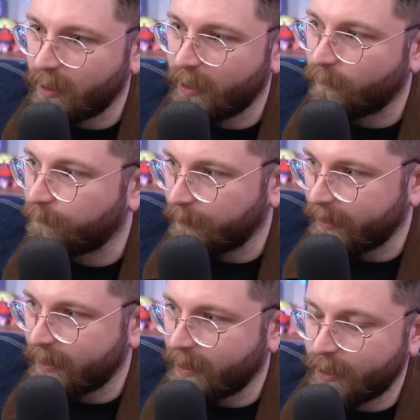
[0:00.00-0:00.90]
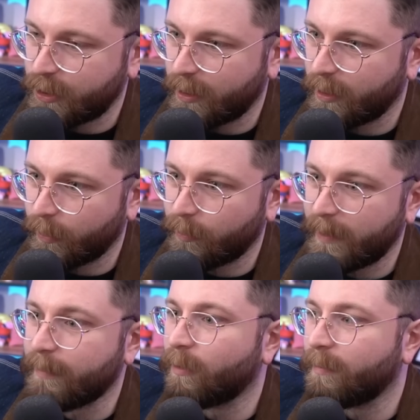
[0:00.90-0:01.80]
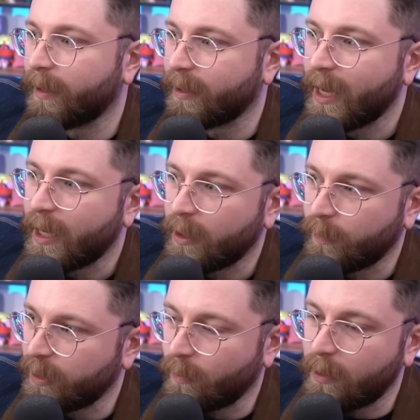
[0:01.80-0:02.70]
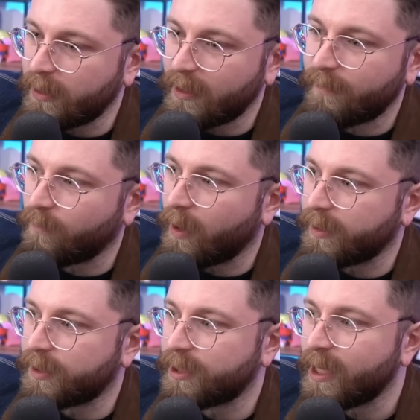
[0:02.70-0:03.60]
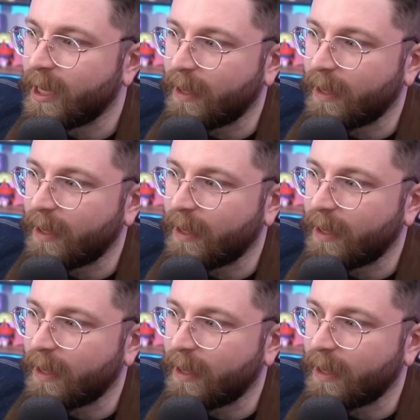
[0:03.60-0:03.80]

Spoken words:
like, reflecting that shit into other people, but you only live once.